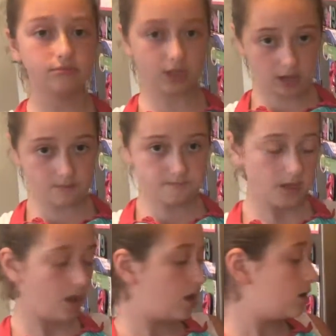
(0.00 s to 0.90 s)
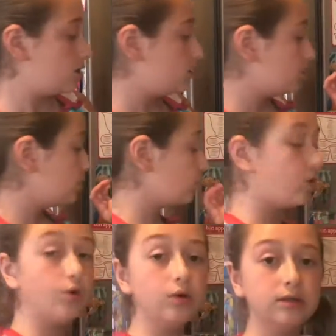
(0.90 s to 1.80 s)
okay?
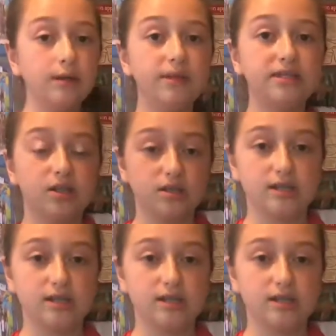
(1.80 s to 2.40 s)
So let me start